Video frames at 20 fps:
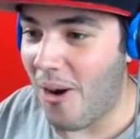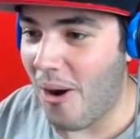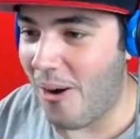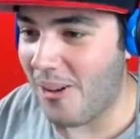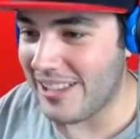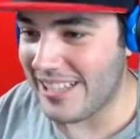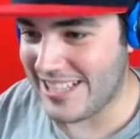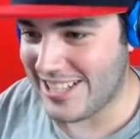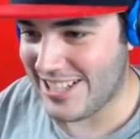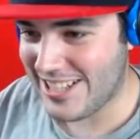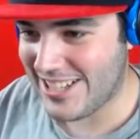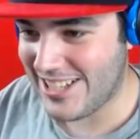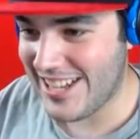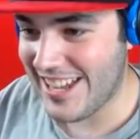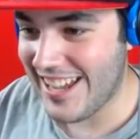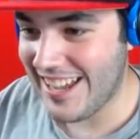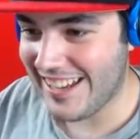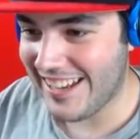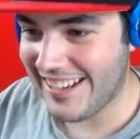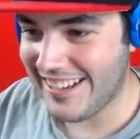Holy God.
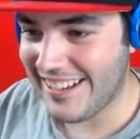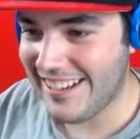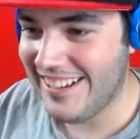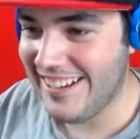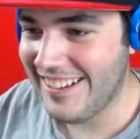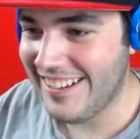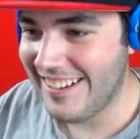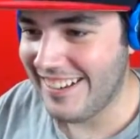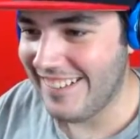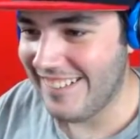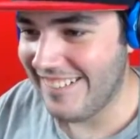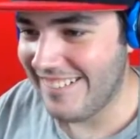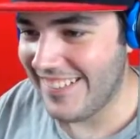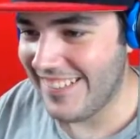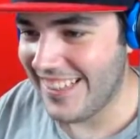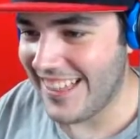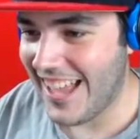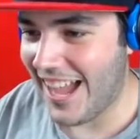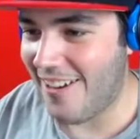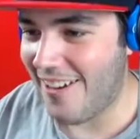Shit!
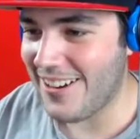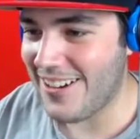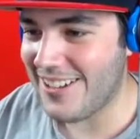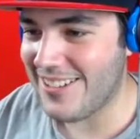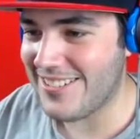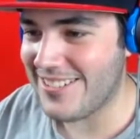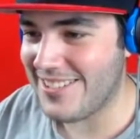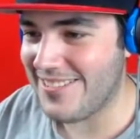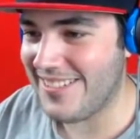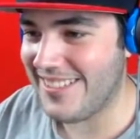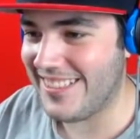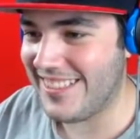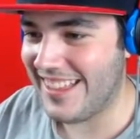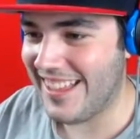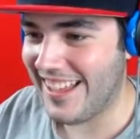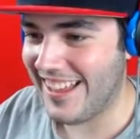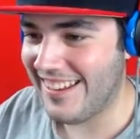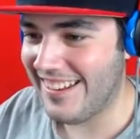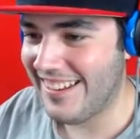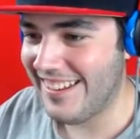How are you doing?
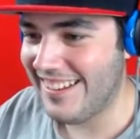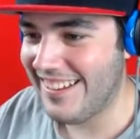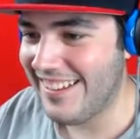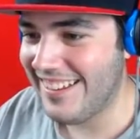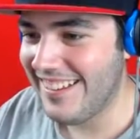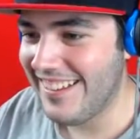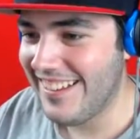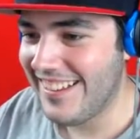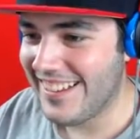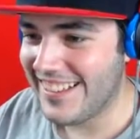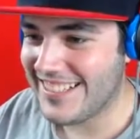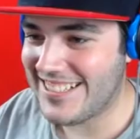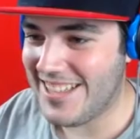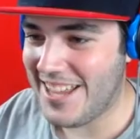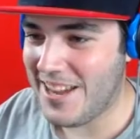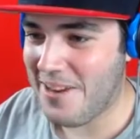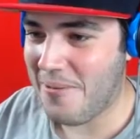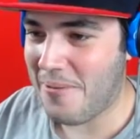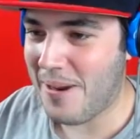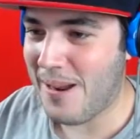Demon baby.
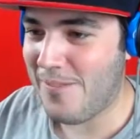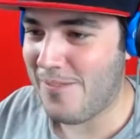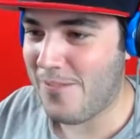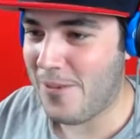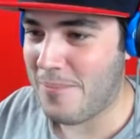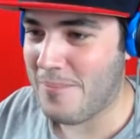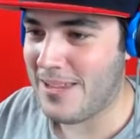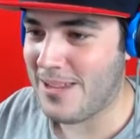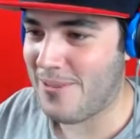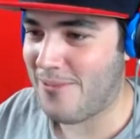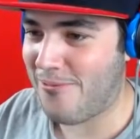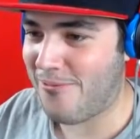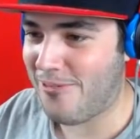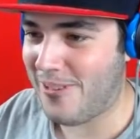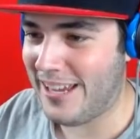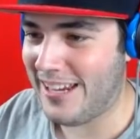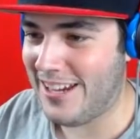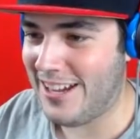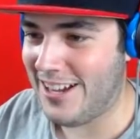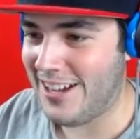Stay away from me. You're
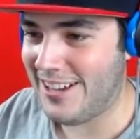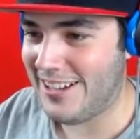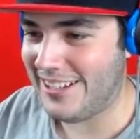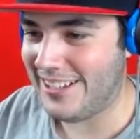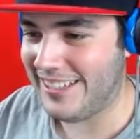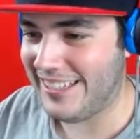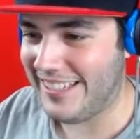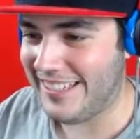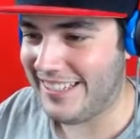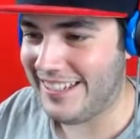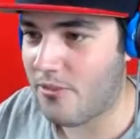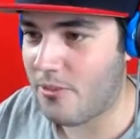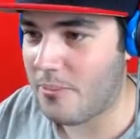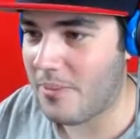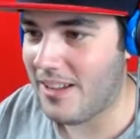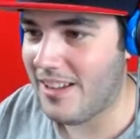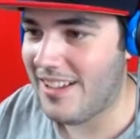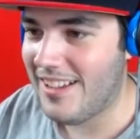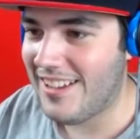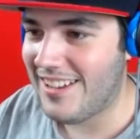freaking ugly.
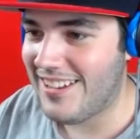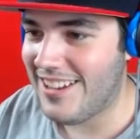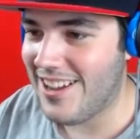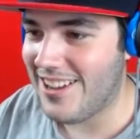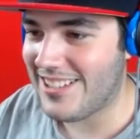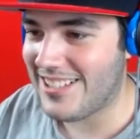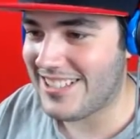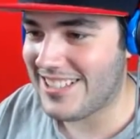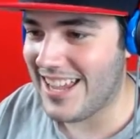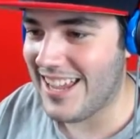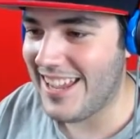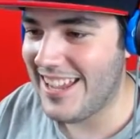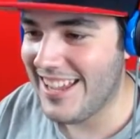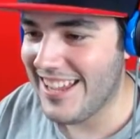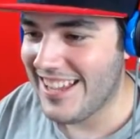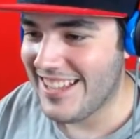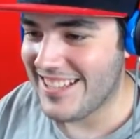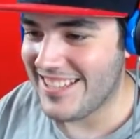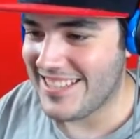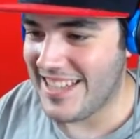Demon no, baby.
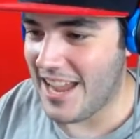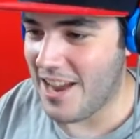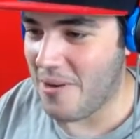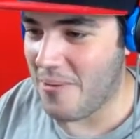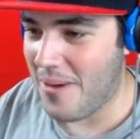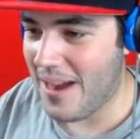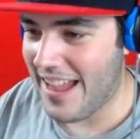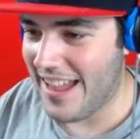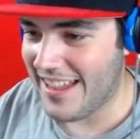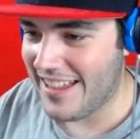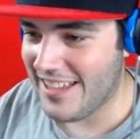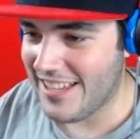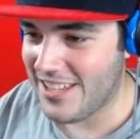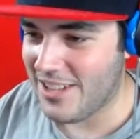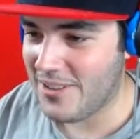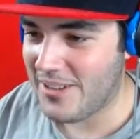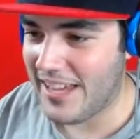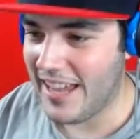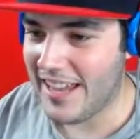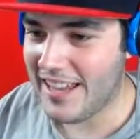St stay away.
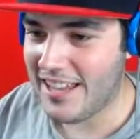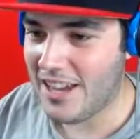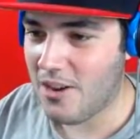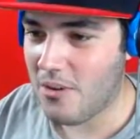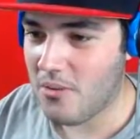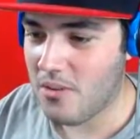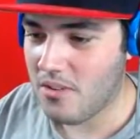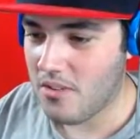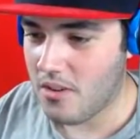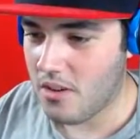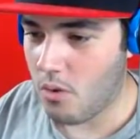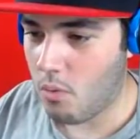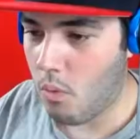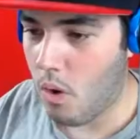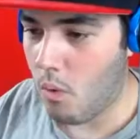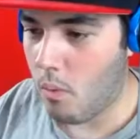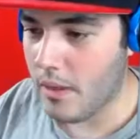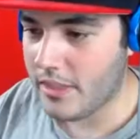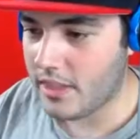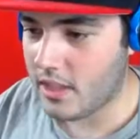You can't go. Whoa!
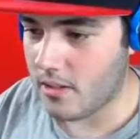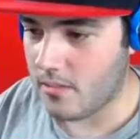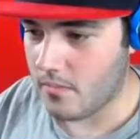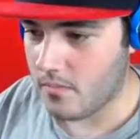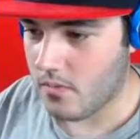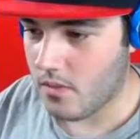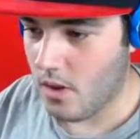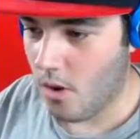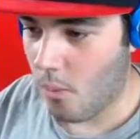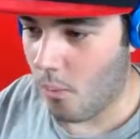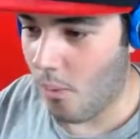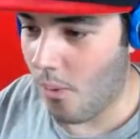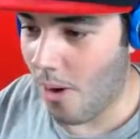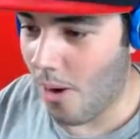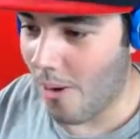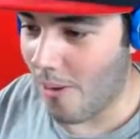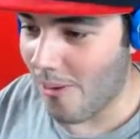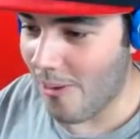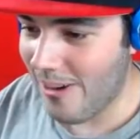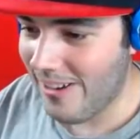What the? What?
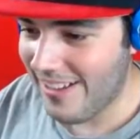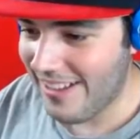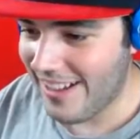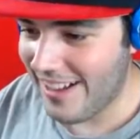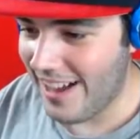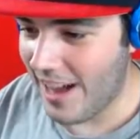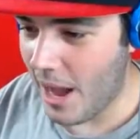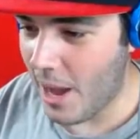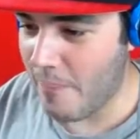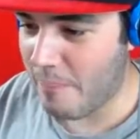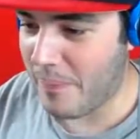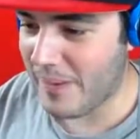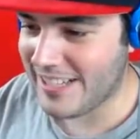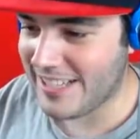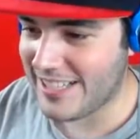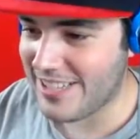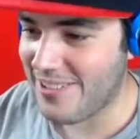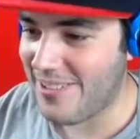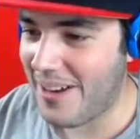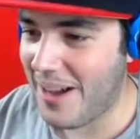Whoa! What? I
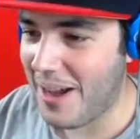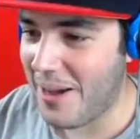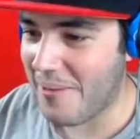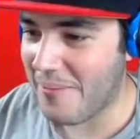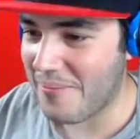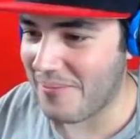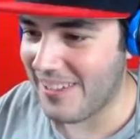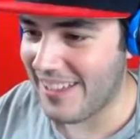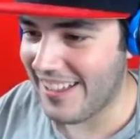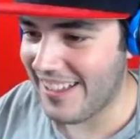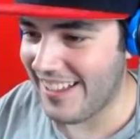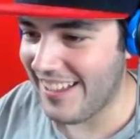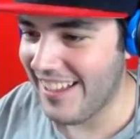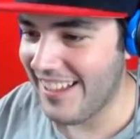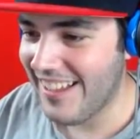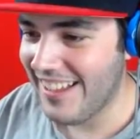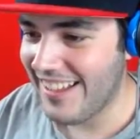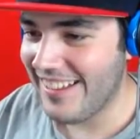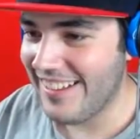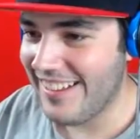picked you up. I
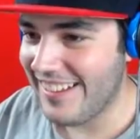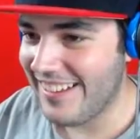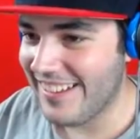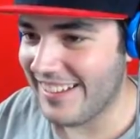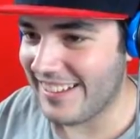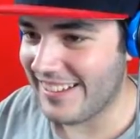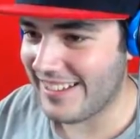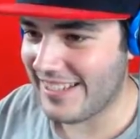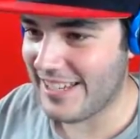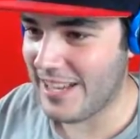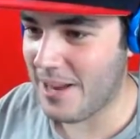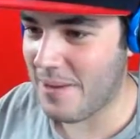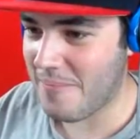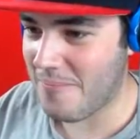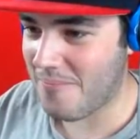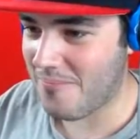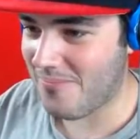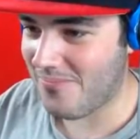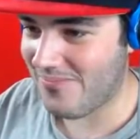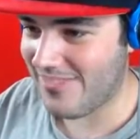I get.
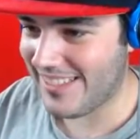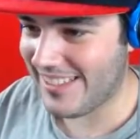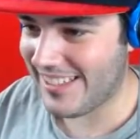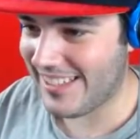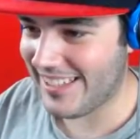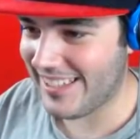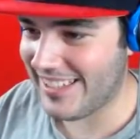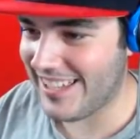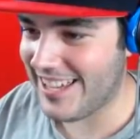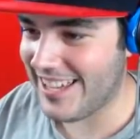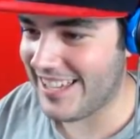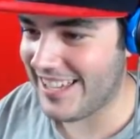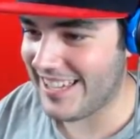I'm upside down.